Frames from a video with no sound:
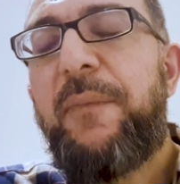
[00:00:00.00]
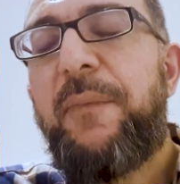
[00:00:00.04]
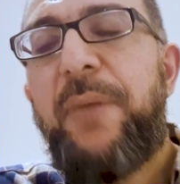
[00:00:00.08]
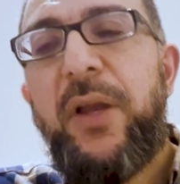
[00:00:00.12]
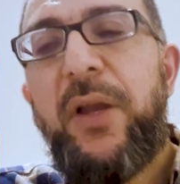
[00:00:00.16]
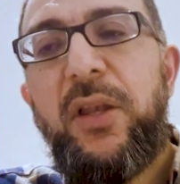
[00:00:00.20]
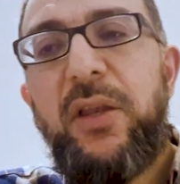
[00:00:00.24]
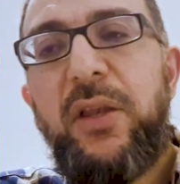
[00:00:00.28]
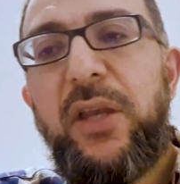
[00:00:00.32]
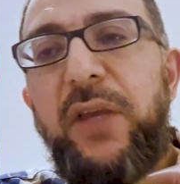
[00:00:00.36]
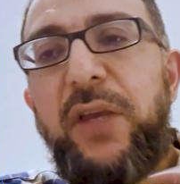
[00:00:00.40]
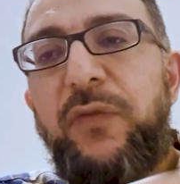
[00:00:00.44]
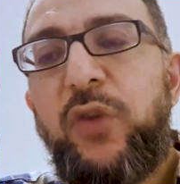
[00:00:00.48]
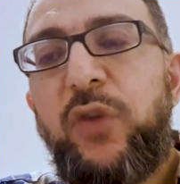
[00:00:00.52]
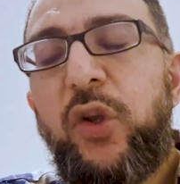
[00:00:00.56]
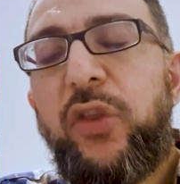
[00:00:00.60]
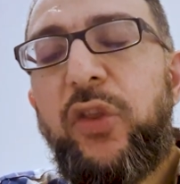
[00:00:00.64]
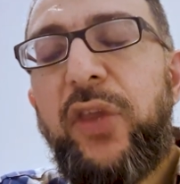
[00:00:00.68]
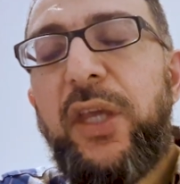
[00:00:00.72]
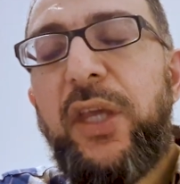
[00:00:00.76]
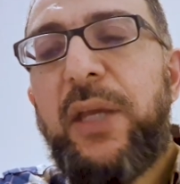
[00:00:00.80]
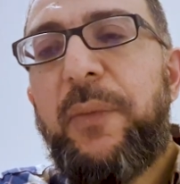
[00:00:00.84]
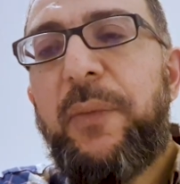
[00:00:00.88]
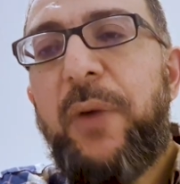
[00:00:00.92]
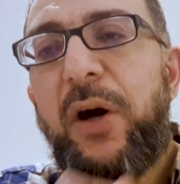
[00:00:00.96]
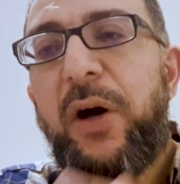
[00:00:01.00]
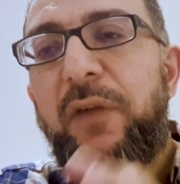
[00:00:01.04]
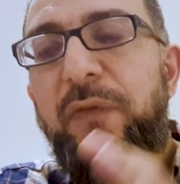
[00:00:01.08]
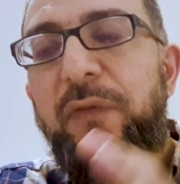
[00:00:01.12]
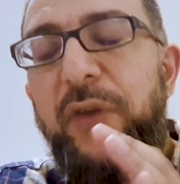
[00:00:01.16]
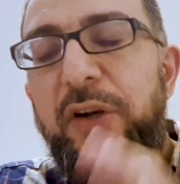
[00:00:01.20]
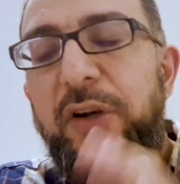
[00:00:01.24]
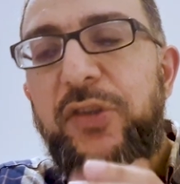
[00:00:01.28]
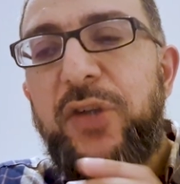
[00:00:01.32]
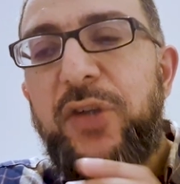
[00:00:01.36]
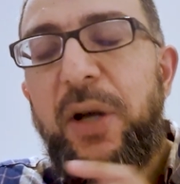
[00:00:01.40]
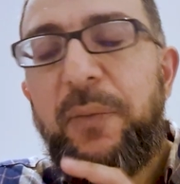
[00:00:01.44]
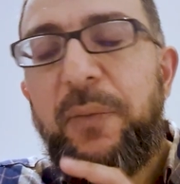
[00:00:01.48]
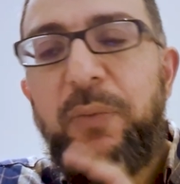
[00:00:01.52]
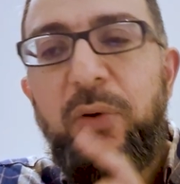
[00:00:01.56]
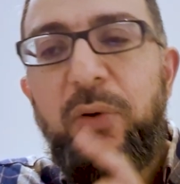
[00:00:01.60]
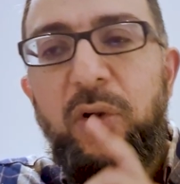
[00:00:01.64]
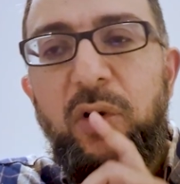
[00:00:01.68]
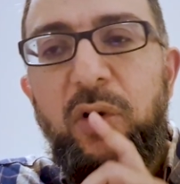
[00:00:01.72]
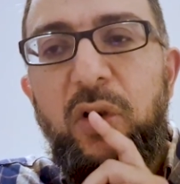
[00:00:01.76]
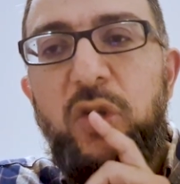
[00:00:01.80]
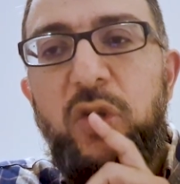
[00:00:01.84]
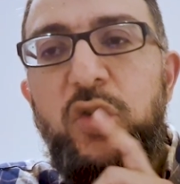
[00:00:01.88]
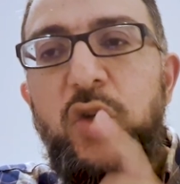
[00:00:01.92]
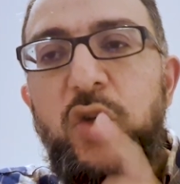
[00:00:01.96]
But if you think about, for
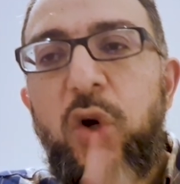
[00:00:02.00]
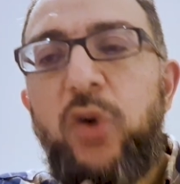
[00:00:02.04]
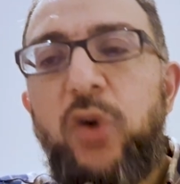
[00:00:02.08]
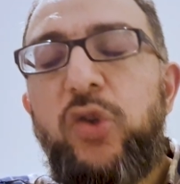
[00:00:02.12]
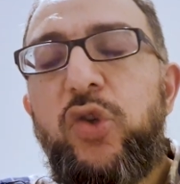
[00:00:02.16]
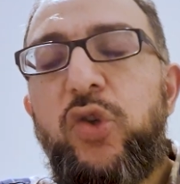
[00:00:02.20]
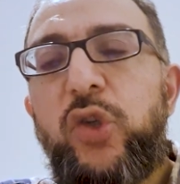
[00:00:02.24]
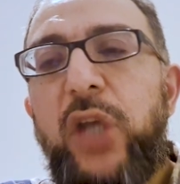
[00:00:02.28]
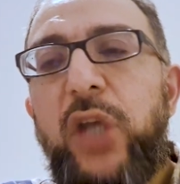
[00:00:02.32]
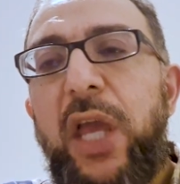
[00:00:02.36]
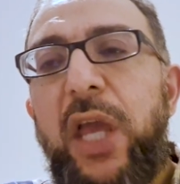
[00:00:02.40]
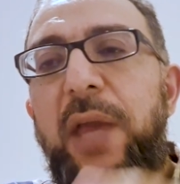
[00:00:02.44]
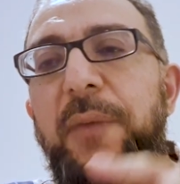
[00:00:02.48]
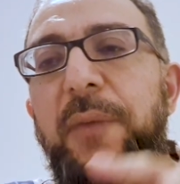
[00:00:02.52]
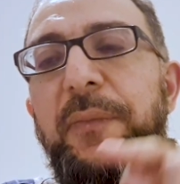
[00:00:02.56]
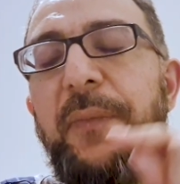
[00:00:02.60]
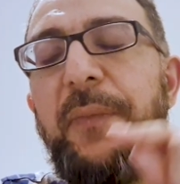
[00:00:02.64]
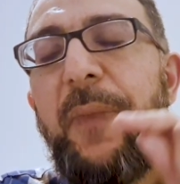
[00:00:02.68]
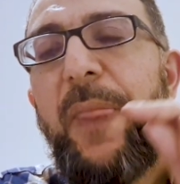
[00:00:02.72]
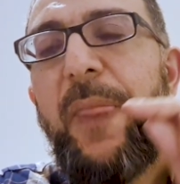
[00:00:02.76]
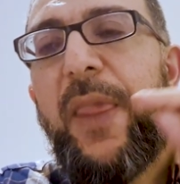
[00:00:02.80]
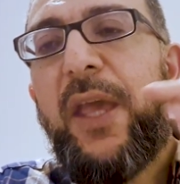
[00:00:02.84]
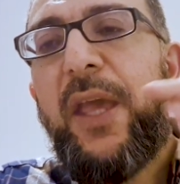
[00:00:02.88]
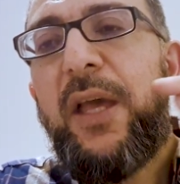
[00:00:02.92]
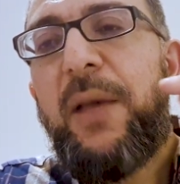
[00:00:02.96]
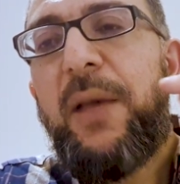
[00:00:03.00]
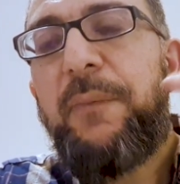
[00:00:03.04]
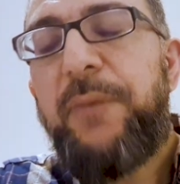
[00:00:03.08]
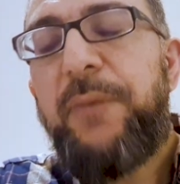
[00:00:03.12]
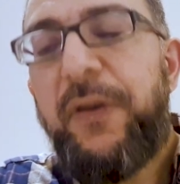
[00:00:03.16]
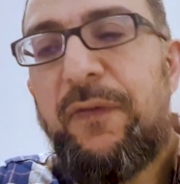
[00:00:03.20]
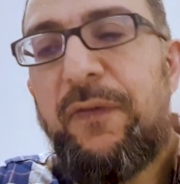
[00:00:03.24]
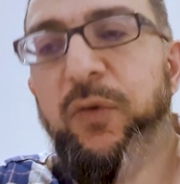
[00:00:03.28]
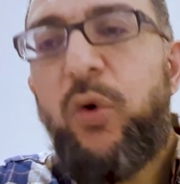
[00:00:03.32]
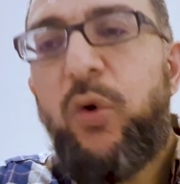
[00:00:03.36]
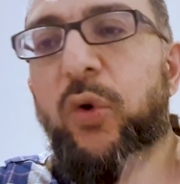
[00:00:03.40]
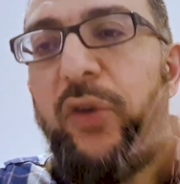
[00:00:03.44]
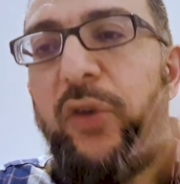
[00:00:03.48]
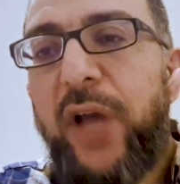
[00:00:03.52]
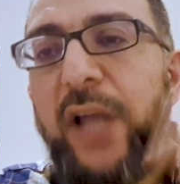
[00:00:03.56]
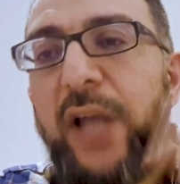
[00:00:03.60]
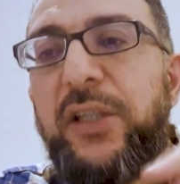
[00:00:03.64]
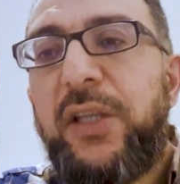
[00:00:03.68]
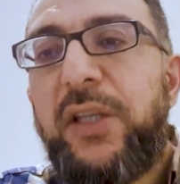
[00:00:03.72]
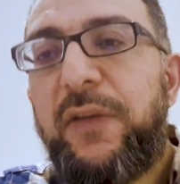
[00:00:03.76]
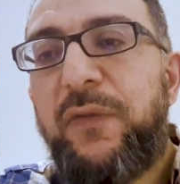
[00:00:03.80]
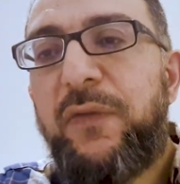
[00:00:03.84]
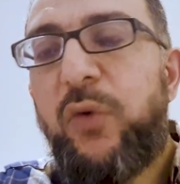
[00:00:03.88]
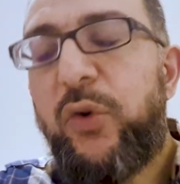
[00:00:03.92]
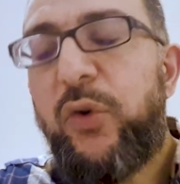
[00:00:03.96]
example, Jews who came before
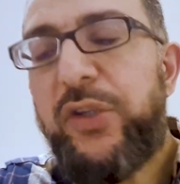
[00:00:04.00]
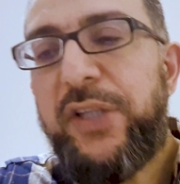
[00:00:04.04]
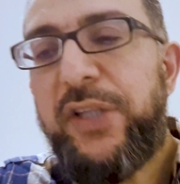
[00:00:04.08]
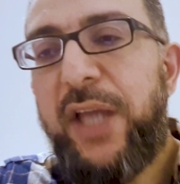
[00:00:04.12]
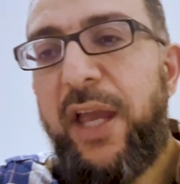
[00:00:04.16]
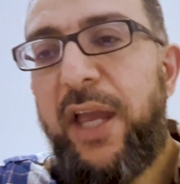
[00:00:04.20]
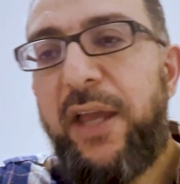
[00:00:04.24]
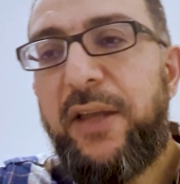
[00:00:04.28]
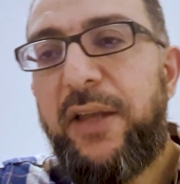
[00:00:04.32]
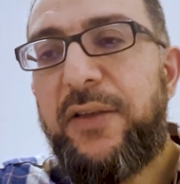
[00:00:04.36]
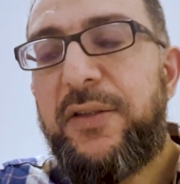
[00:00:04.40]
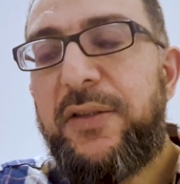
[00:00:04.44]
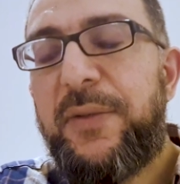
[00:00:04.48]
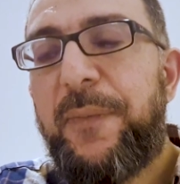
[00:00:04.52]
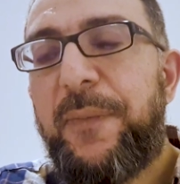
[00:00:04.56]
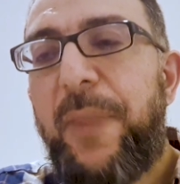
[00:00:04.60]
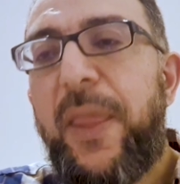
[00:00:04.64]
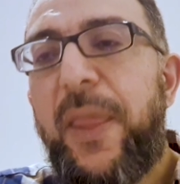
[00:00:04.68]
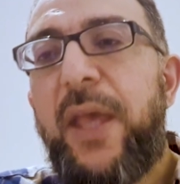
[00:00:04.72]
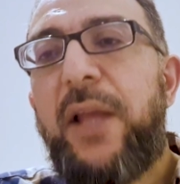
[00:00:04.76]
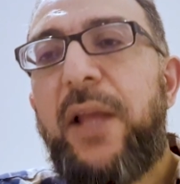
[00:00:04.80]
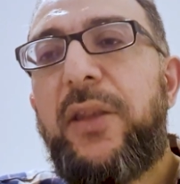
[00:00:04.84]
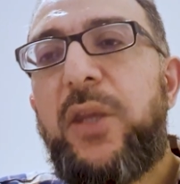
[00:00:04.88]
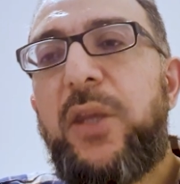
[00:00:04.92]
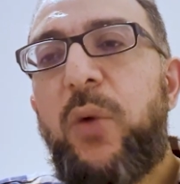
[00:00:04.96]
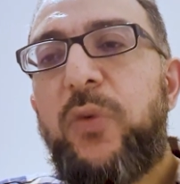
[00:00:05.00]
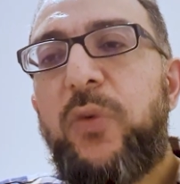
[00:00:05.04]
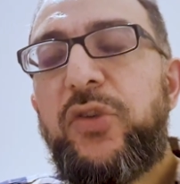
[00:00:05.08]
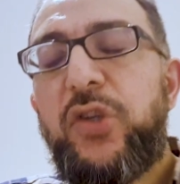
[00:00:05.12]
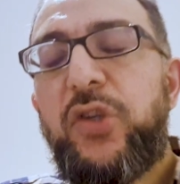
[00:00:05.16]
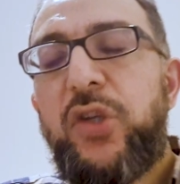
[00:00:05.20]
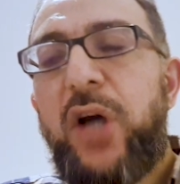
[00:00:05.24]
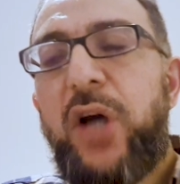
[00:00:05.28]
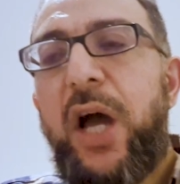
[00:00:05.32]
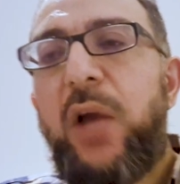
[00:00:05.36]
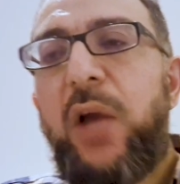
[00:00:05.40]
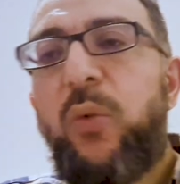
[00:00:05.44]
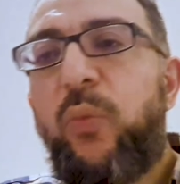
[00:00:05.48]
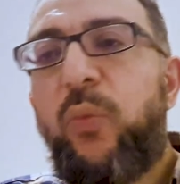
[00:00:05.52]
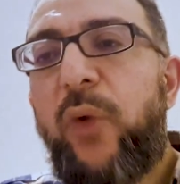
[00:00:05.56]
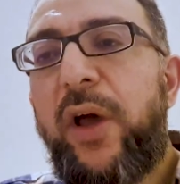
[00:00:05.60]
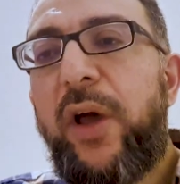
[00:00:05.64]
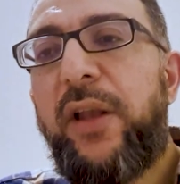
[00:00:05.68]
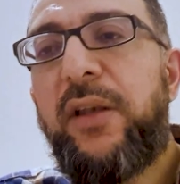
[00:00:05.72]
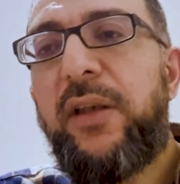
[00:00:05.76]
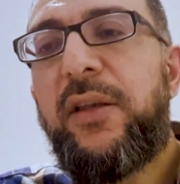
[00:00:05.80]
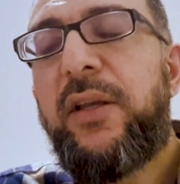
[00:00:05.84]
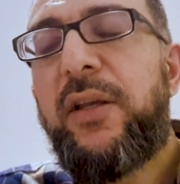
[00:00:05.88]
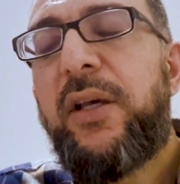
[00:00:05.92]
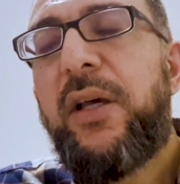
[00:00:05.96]
1948, there was a time
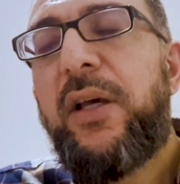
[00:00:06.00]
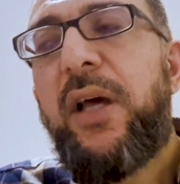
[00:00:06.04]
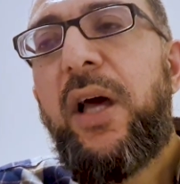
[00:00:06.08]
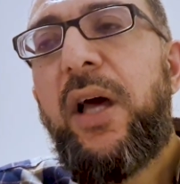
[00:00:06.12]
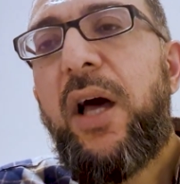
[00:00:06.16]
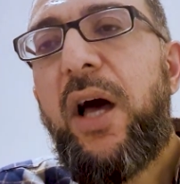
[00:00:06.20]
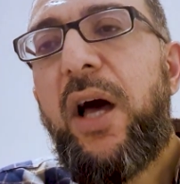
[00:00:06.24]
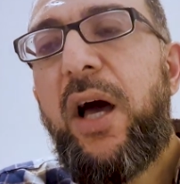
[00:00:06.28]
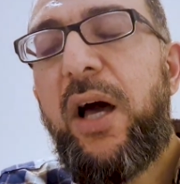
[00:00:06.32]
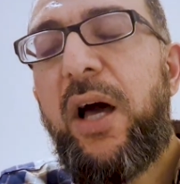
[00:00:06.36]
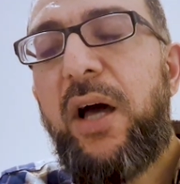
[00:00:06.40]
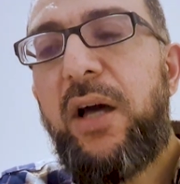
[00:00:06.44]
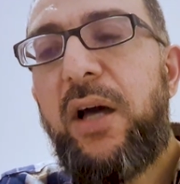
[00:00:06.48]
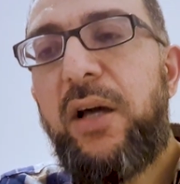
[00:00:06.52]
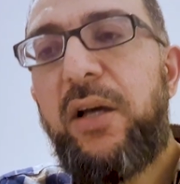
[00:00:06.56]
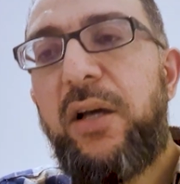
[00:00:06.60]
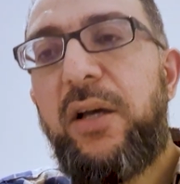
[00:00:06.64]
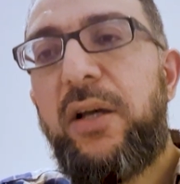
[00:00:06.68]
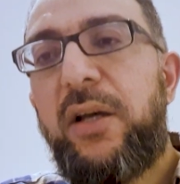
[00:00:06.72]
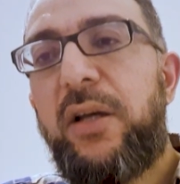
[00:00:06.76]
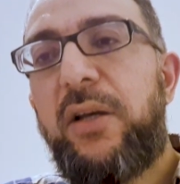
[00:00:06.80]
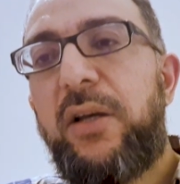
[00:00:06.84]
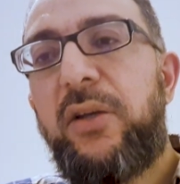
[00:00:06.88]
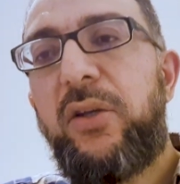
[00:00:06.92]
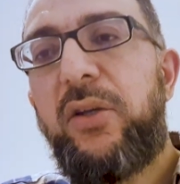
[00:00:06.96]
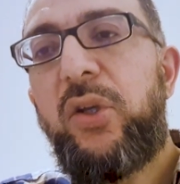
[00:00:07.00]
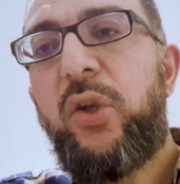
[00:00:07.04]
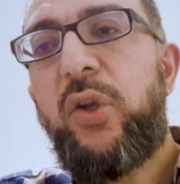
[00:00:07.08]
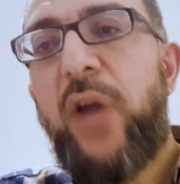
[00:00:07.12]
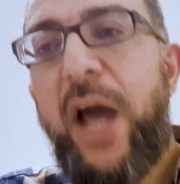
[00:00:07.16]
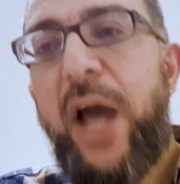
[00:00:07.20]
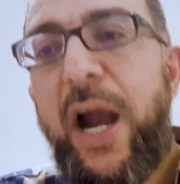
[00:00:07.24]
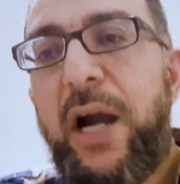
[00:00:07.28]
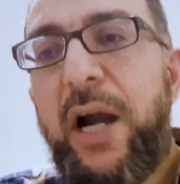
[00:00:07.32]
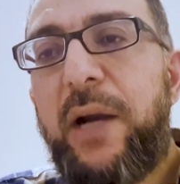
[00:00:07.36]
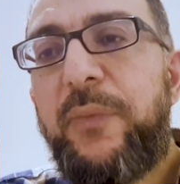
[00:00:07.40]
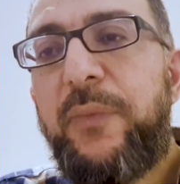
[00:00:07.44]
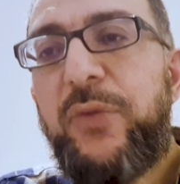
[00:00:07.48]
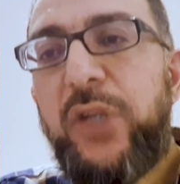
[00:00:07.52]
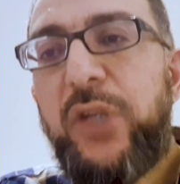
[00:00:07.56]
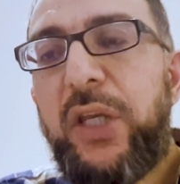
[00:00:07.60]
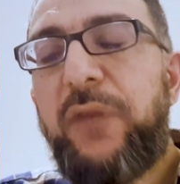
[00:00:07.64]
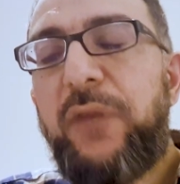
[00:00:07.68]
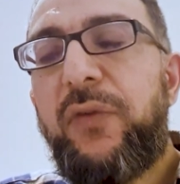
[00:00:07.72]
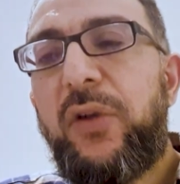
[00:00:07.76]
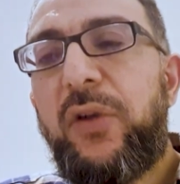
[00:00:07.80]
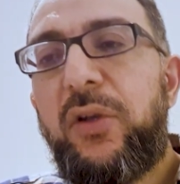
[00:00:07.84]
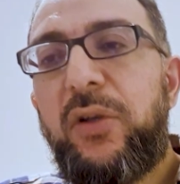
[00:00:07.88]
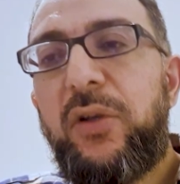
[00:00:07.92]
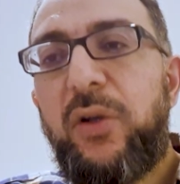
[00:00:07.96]
when Arabs,
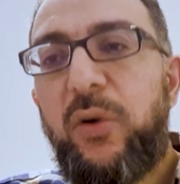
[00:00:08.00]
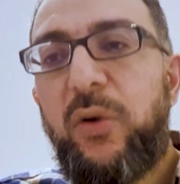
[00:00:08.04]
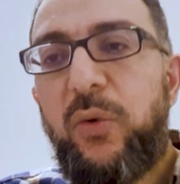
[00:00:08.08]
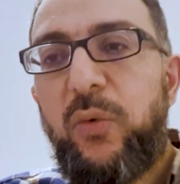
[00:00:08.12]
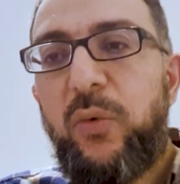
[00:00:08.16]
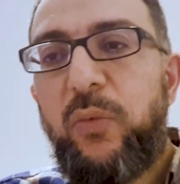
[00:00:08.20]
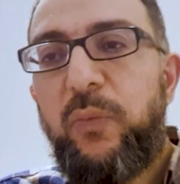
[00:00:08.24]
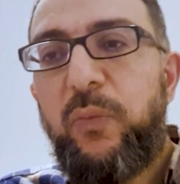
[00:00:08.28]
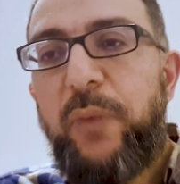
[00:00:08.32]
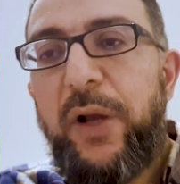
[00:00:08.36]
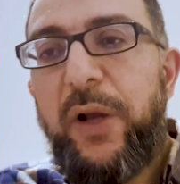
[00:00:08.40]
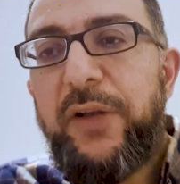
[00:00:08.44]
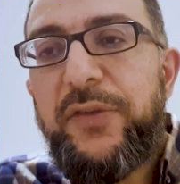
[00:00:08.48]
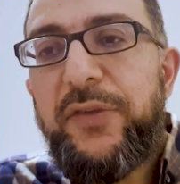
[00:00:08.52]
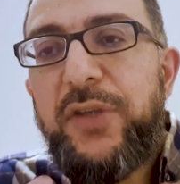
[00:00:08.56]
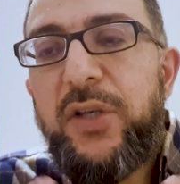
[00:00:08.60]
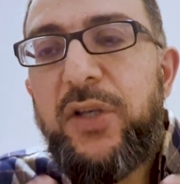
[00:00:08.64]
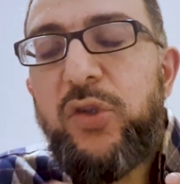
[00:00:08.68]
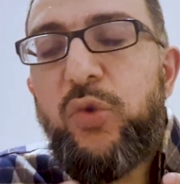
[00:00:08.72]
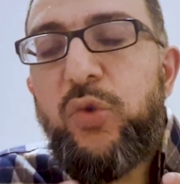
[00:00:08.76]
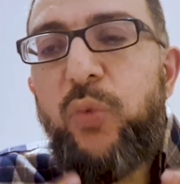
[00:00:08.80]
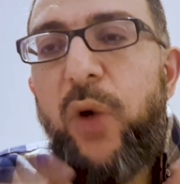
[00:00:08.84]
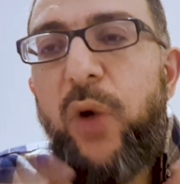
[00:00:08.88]
even Palestinians,